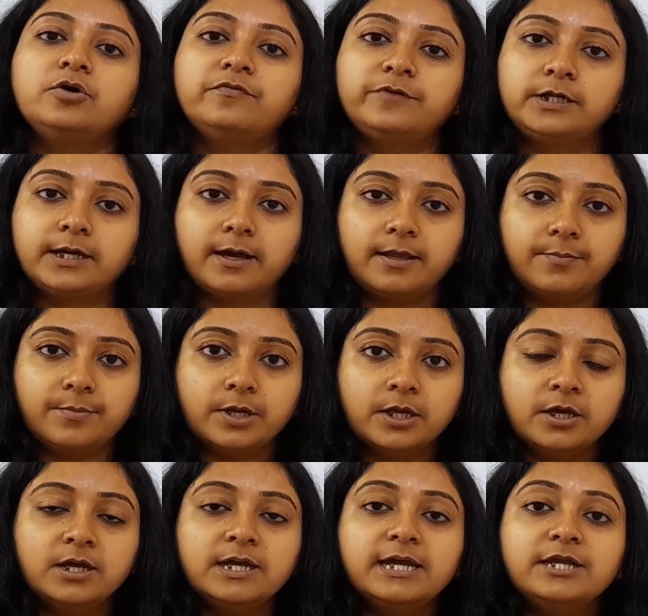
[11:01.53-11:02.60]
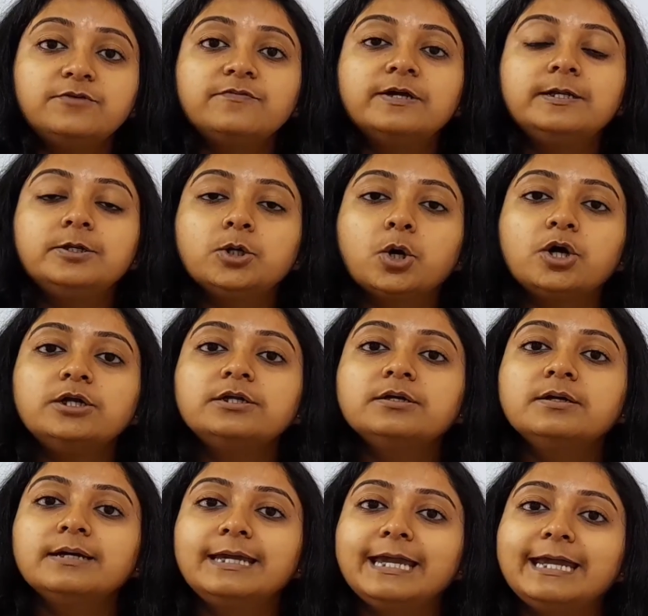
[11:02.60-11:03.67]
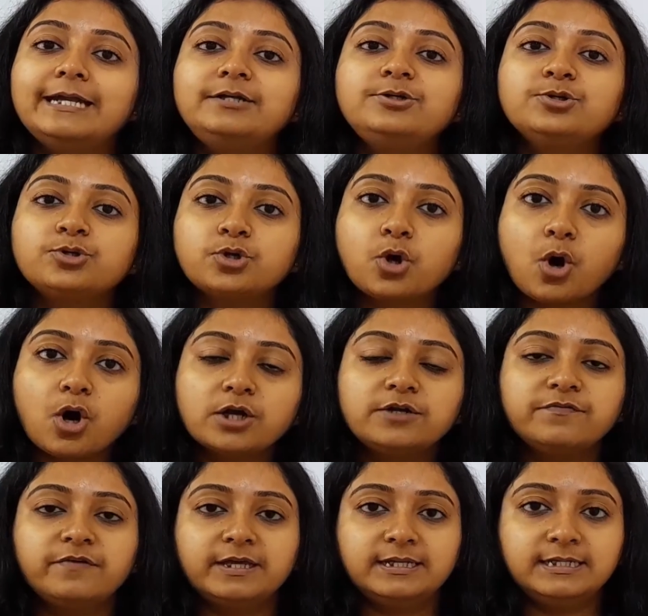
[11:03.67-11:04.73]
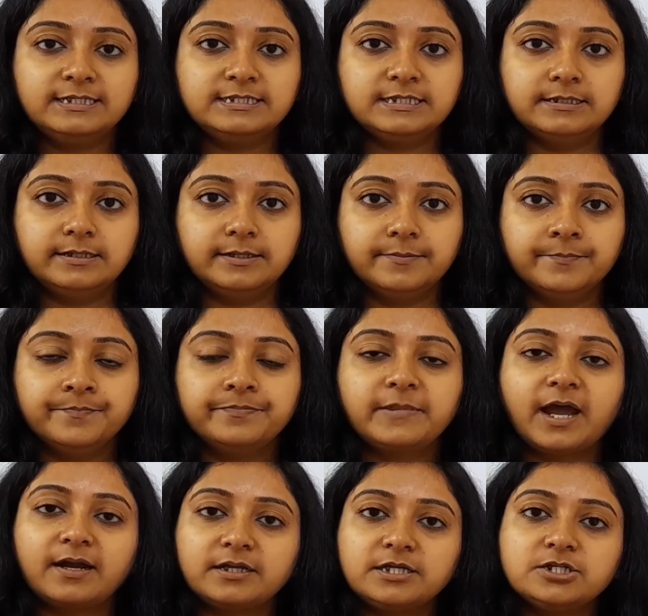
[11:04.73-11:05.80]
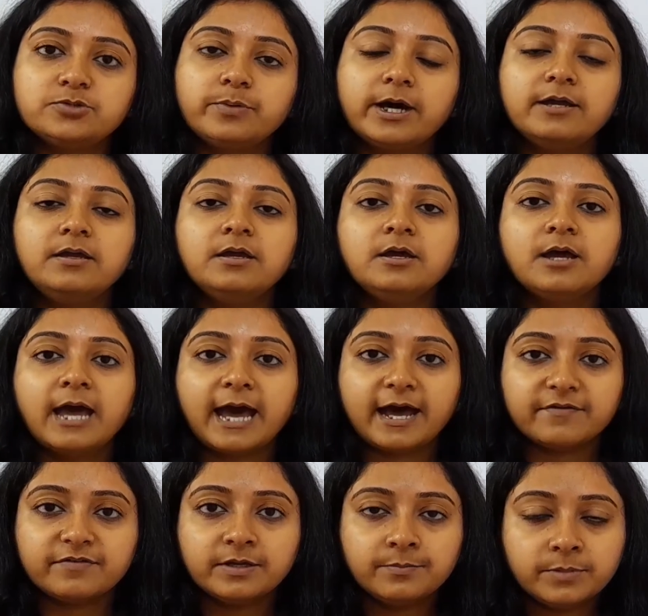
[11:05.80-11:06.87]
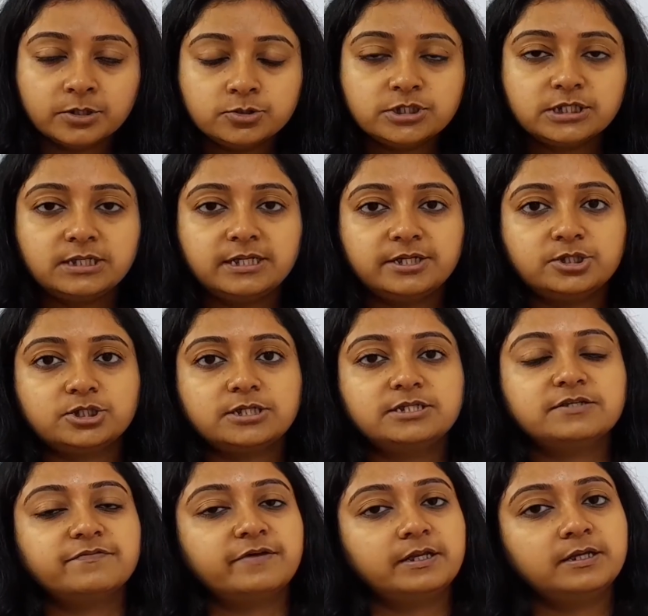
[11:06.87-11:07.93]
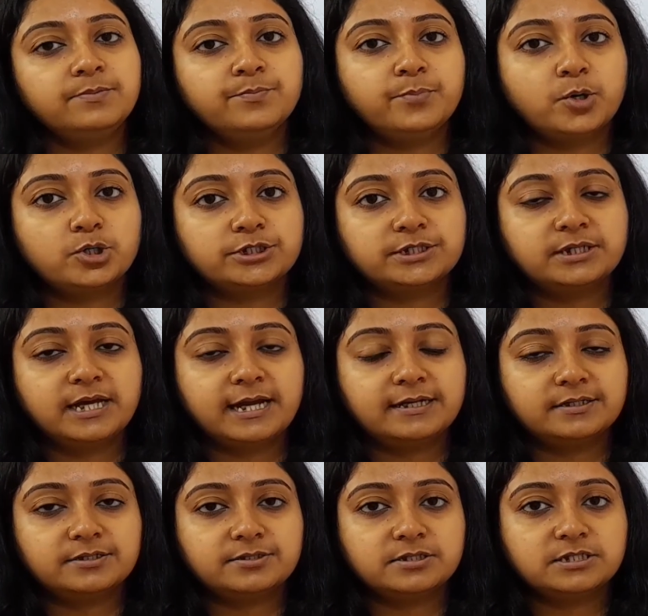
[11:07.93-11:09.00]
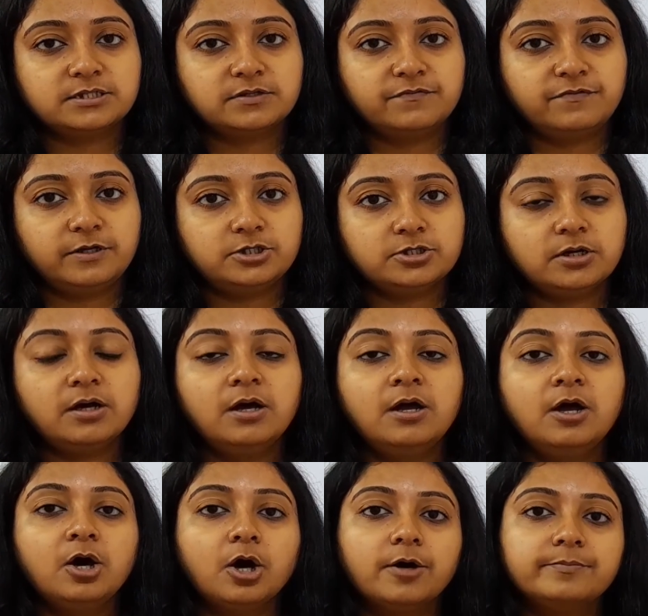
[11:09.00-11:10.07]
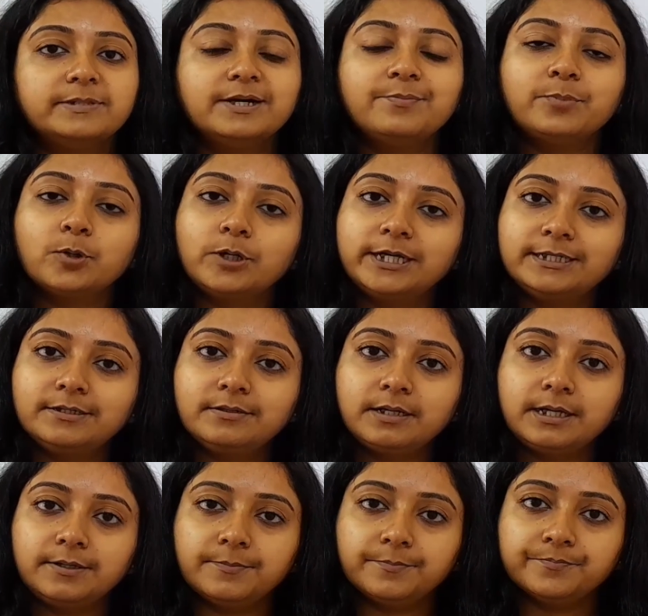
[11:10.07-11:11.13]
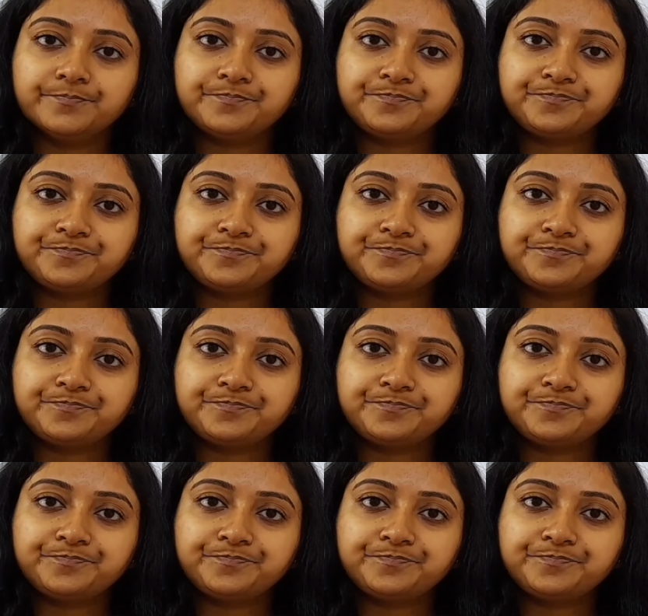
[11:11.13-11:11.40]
of time. It will not get rot very easily. That is why having mucilage is a very important characteristic feature of the pollen grain.